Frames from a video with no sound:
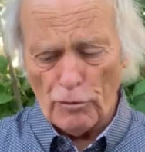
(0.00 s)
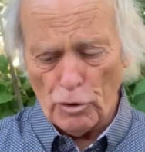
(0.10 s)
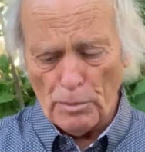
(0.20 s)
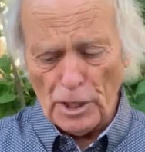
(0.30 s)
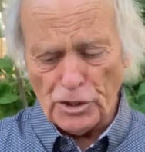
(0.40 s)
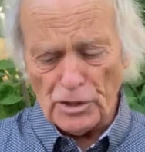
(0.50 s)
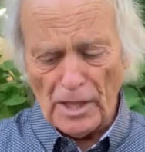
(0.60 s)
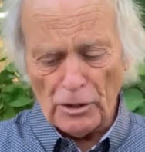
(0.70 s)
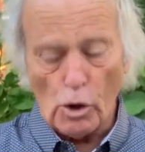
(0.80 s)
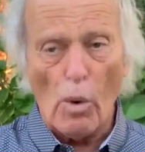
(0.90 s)
a few minutes, and
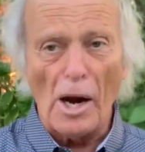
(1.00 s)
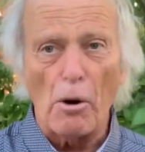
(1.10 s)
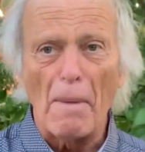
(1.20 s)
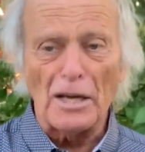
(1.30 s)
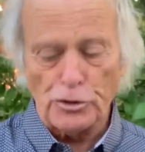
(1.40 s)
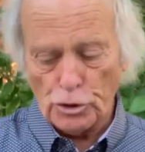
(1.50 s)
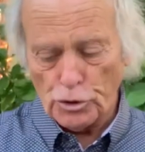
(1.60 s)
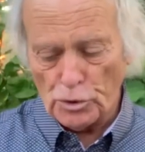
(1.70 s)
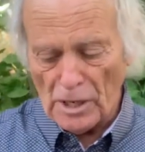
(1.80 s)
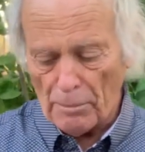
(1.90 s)
then the choir master
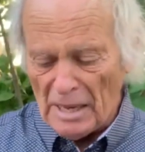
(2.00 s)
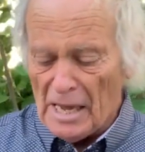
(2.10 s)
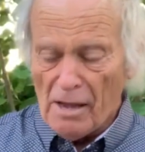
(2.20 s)
stood up,